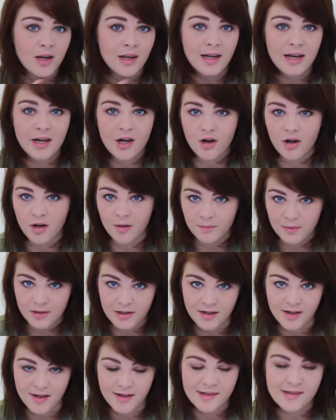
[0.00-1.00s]
later on,
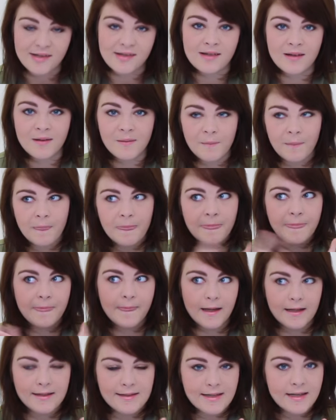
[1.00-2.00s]
because
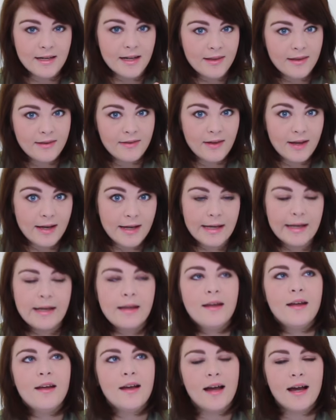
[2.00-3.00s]
that's another thing.
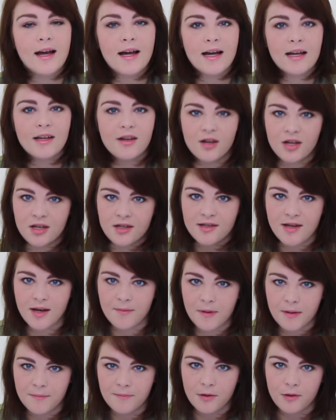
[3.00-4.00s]
You can
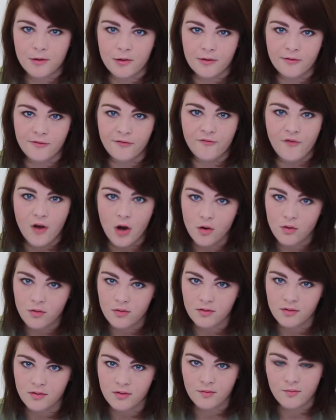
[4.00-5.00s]
top up your
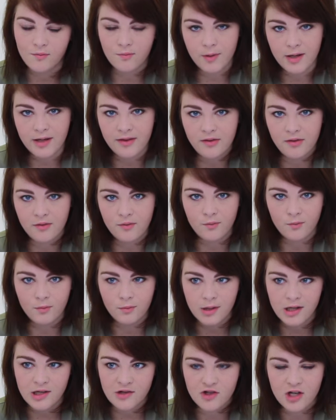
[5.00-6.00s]
phone with
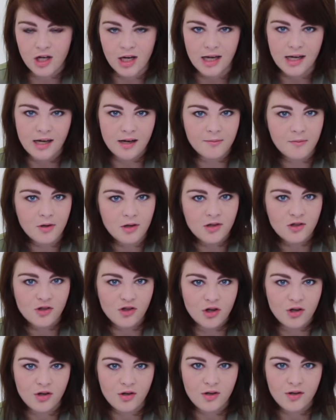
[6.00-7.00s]
WeChat. I'm gonna
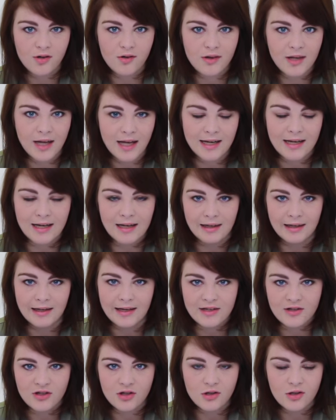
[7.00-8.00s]
show you that
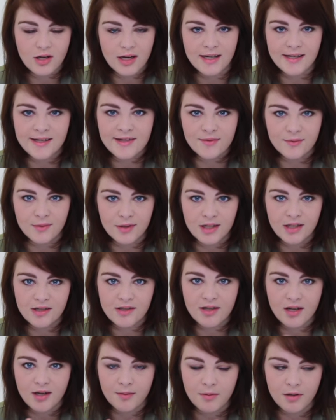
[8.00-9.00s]
later as well.
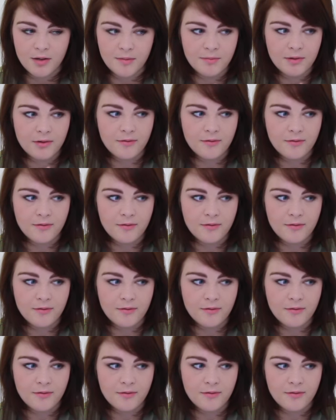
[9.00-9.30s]
Top up